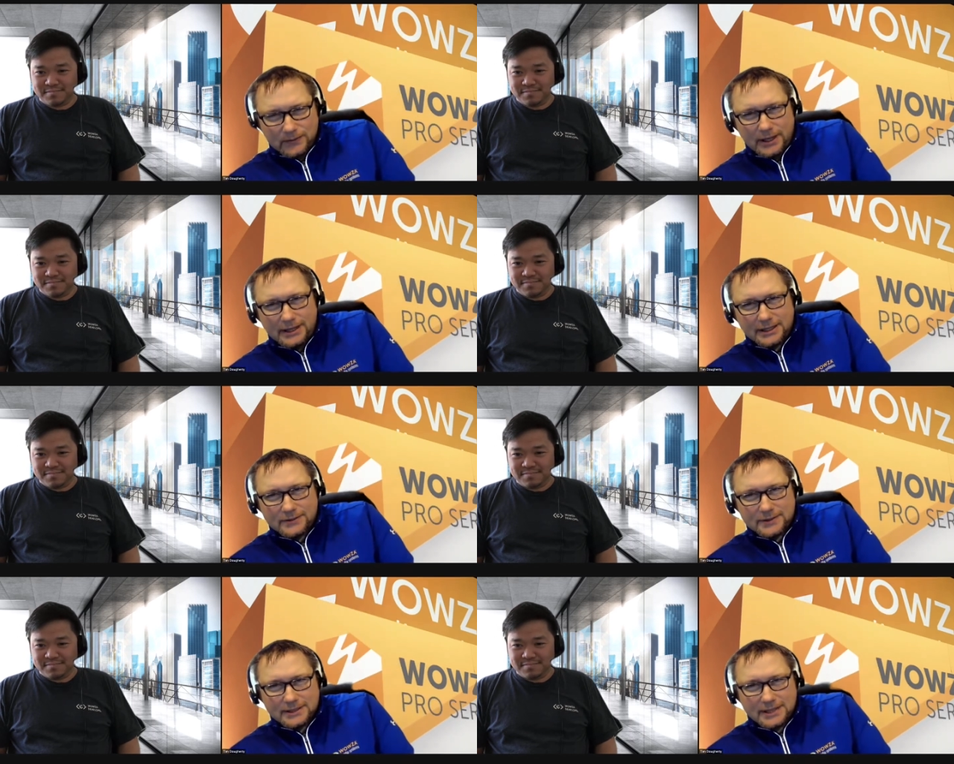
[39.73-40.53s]
Speaker 1: I think
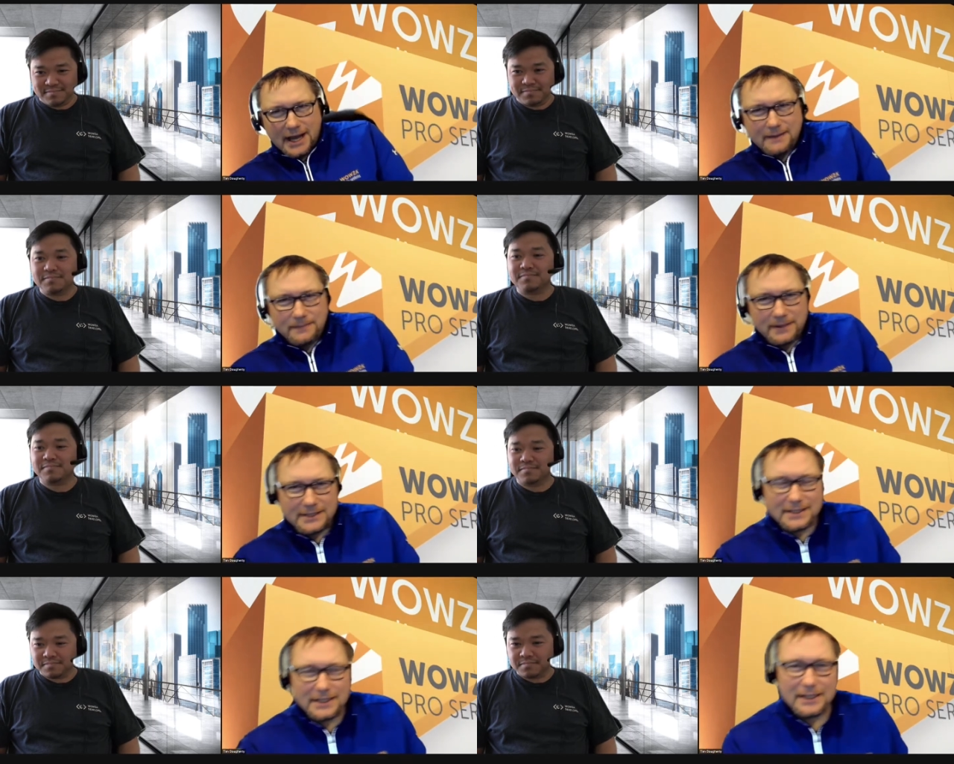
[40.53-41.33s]
this is
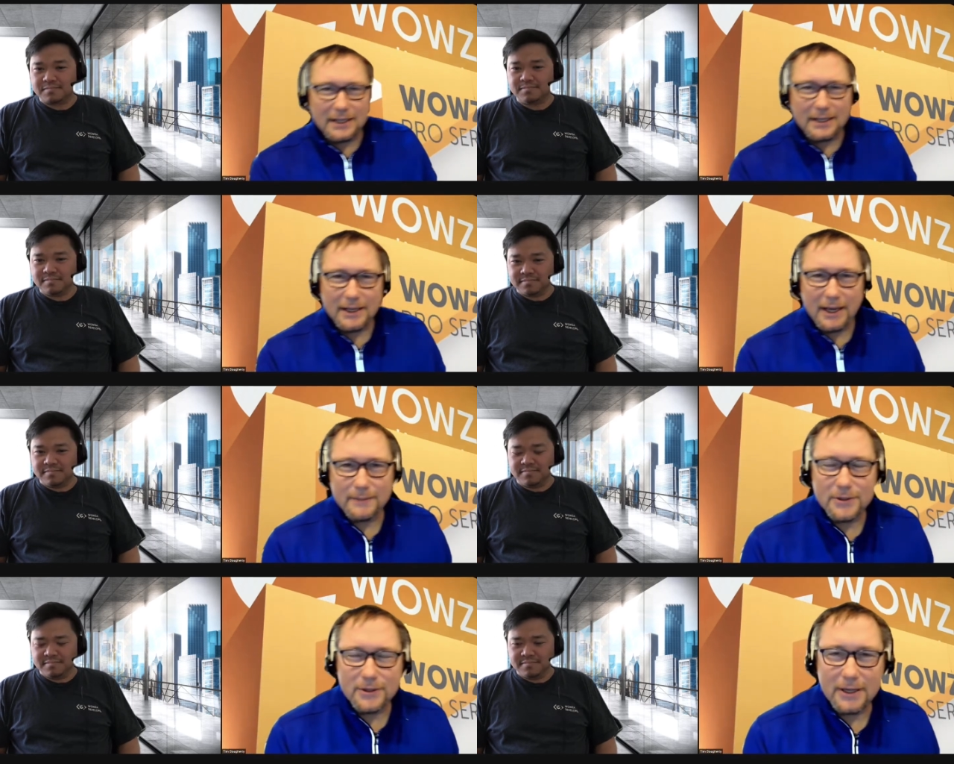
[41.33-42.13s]
IBC in
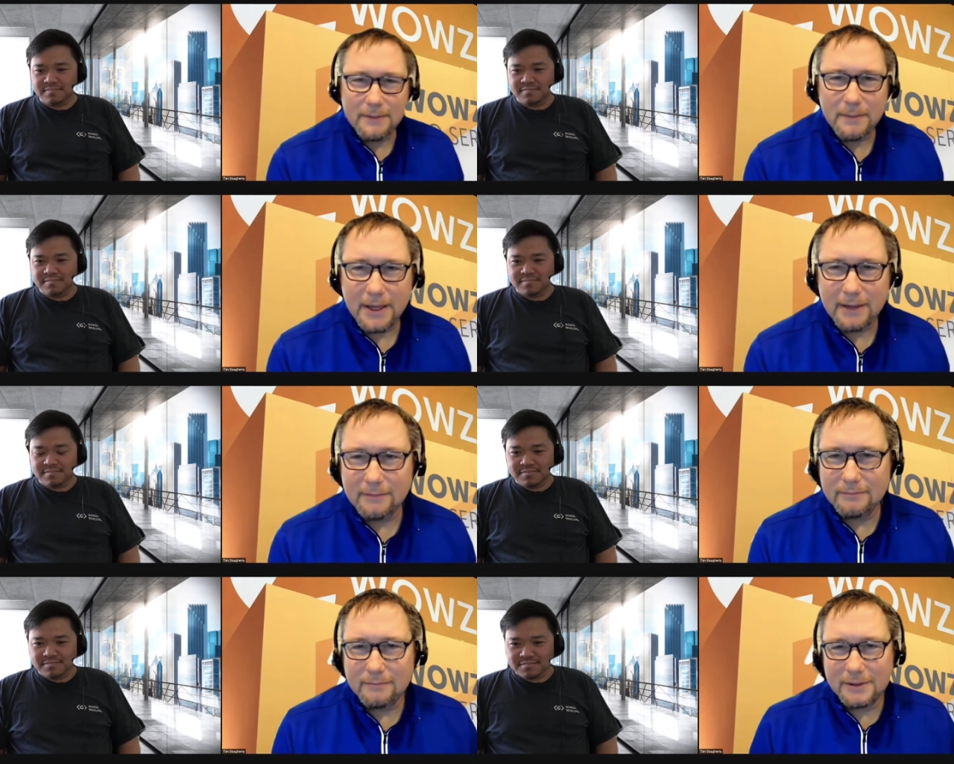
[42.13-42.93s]
Amsterdam about
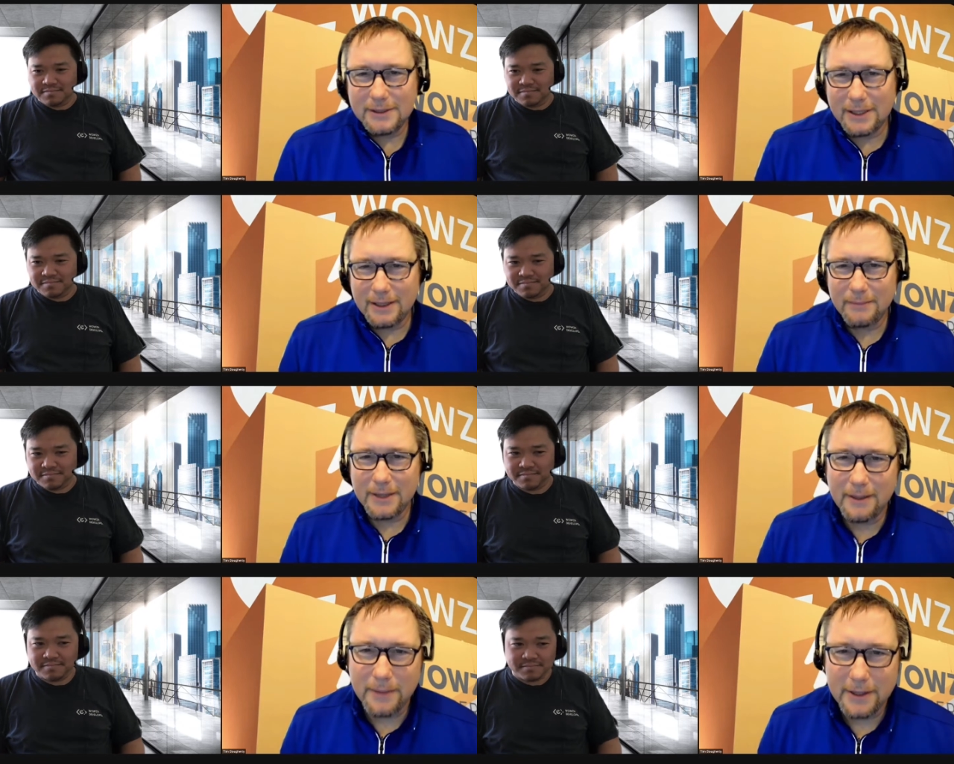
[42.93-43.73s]
coming
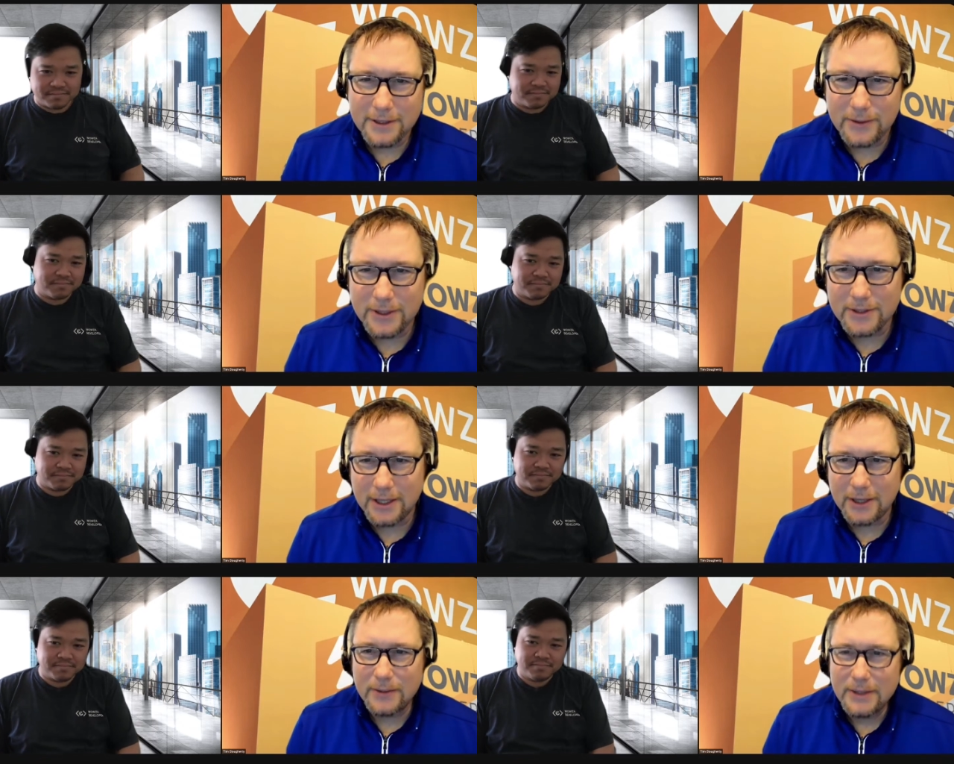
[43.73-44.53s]
up on two years
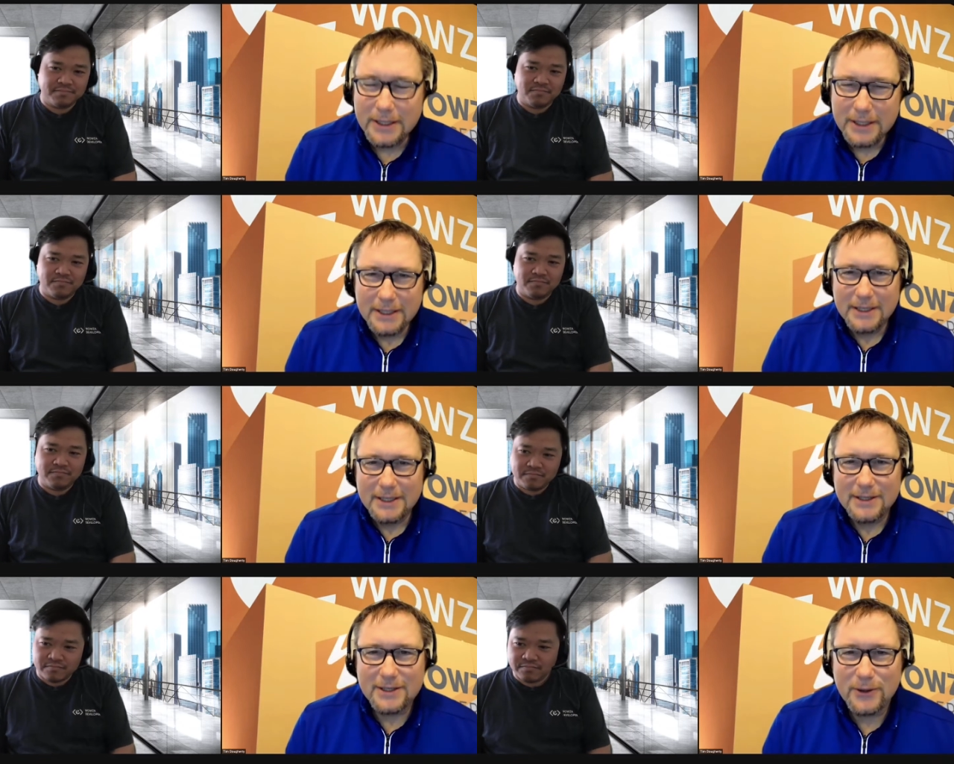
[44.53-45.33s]
ago.
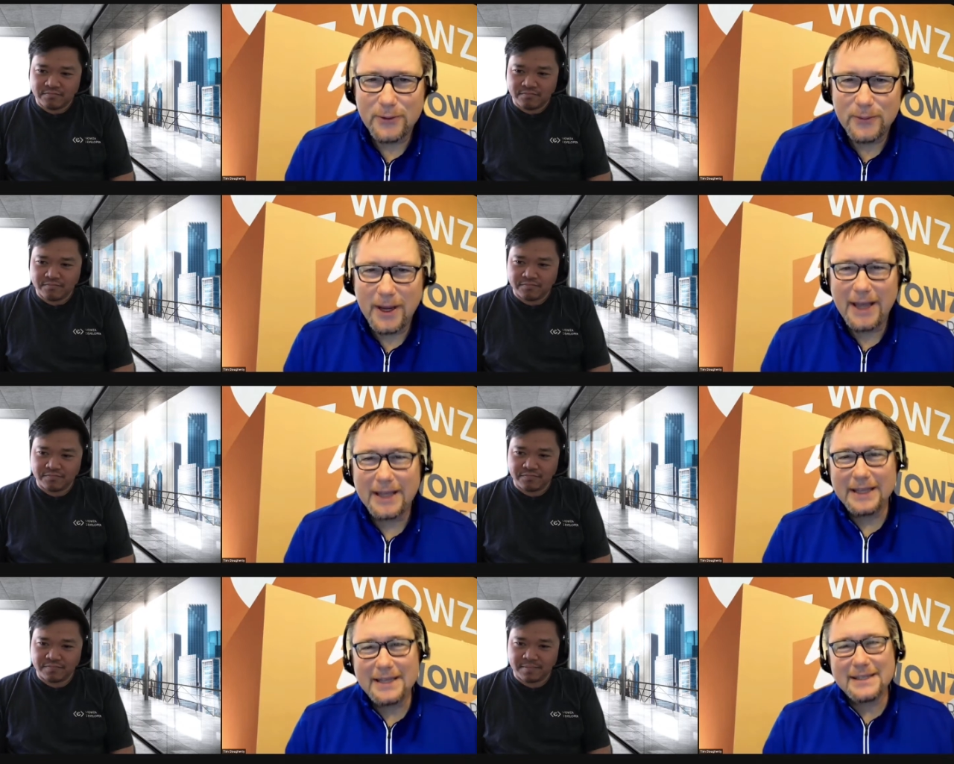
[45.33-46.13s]
So at
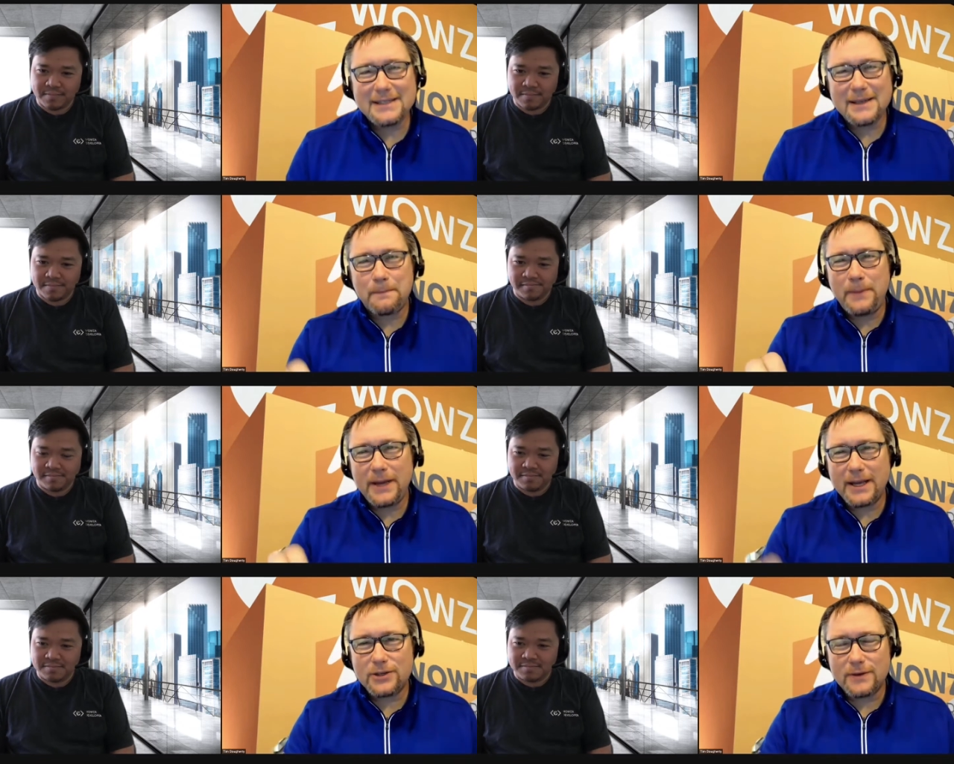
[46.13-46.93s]
least it's a
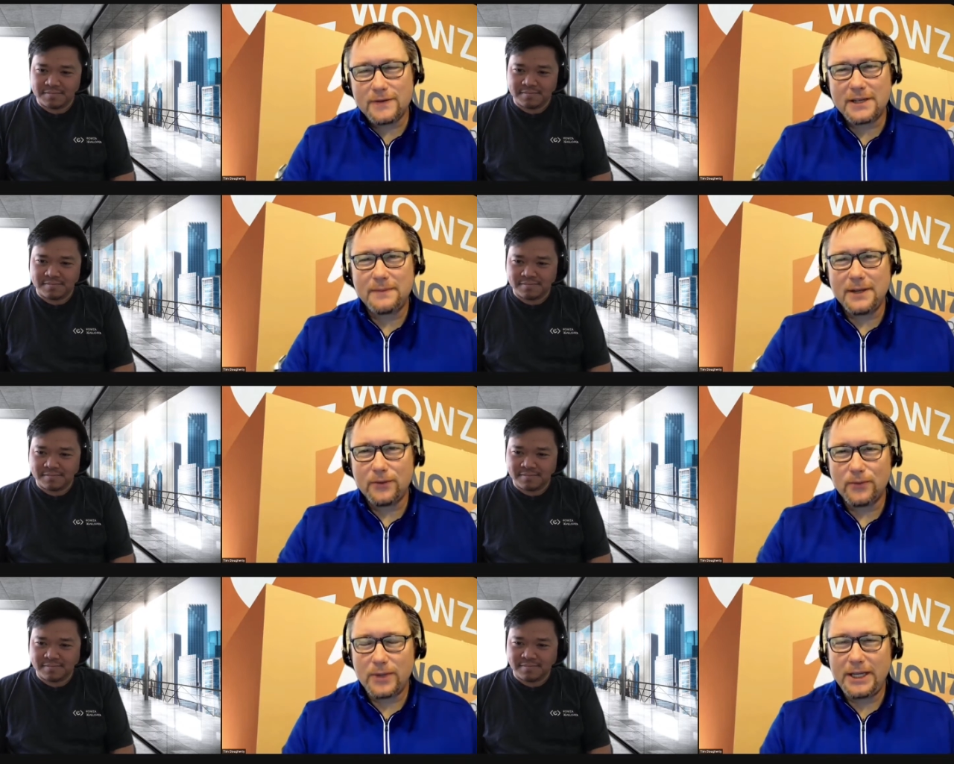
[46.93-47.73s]
picture of something
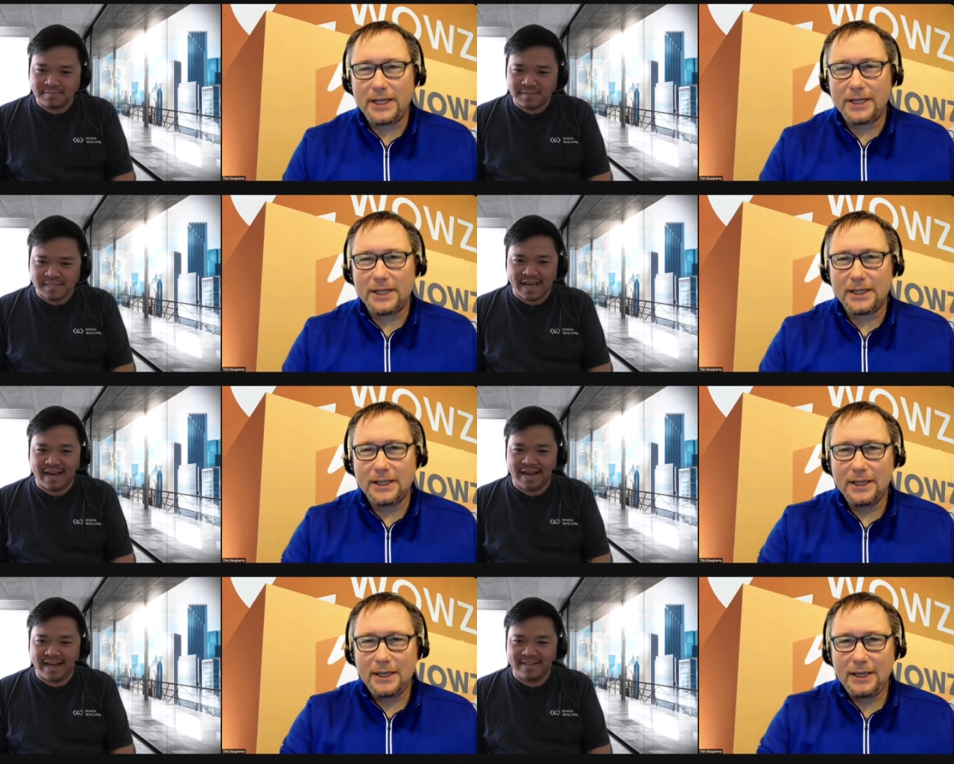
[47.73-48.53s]
real.
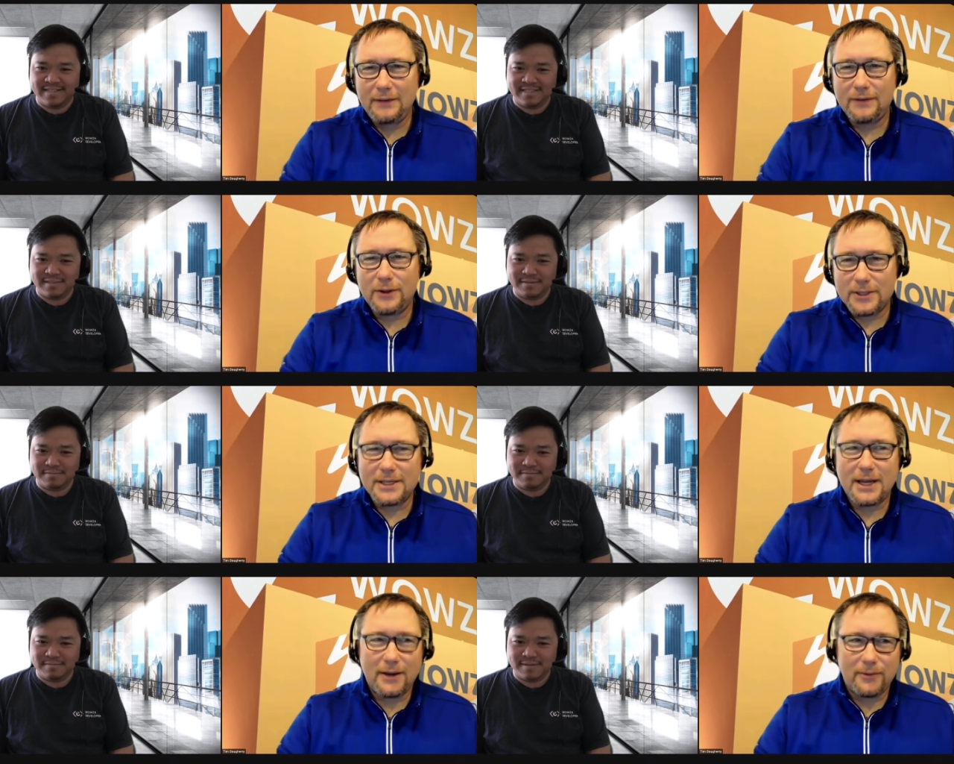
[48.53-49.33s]
Yeah. Even though it's not